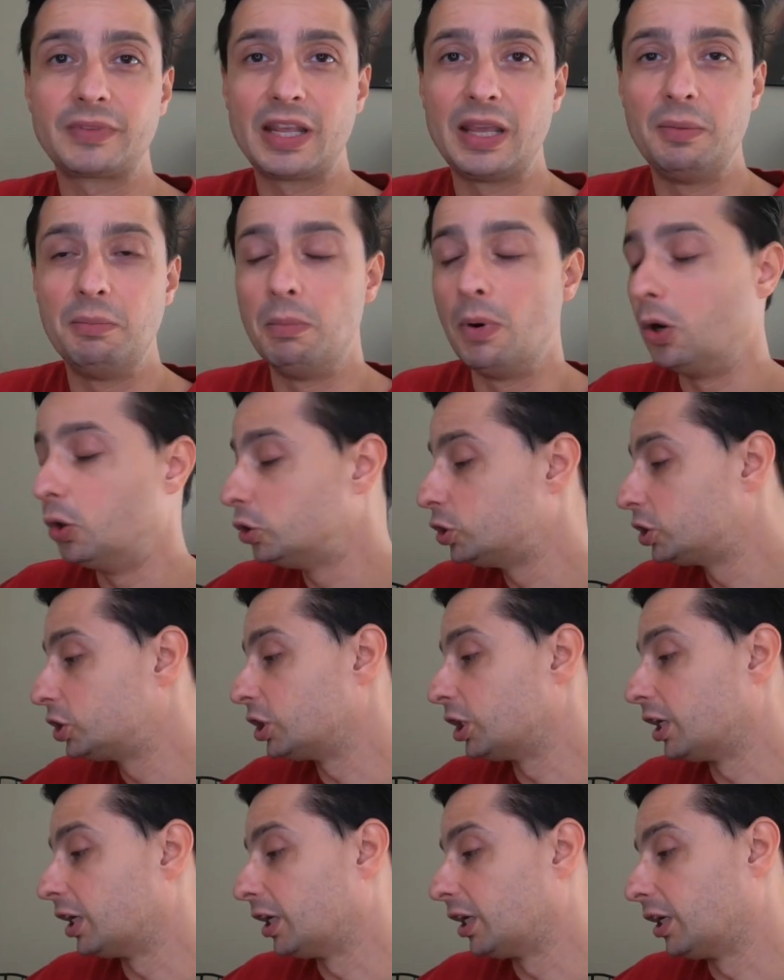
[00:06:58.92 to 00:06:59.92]

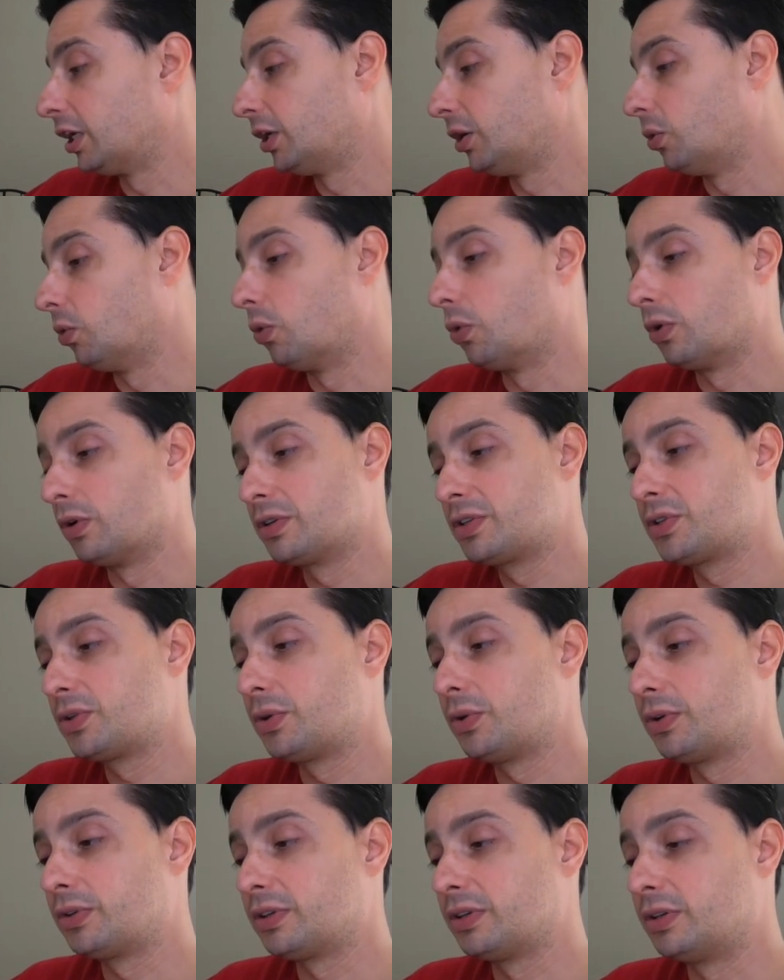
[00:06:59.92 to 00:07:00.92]
emotion or a
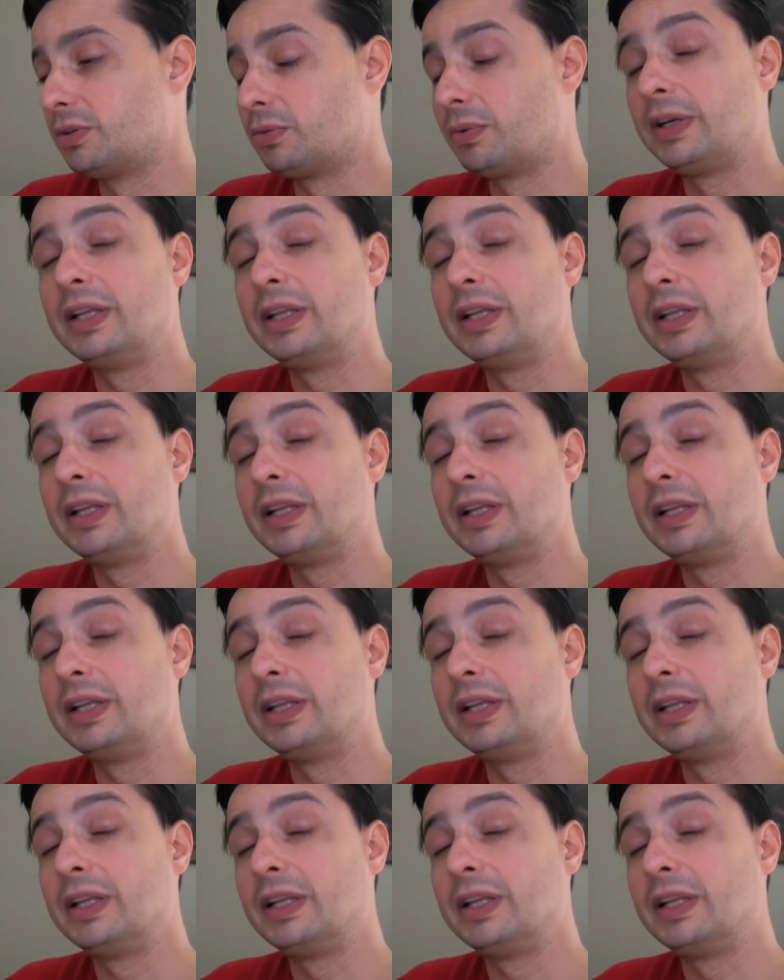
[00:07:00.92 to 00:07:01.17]
certain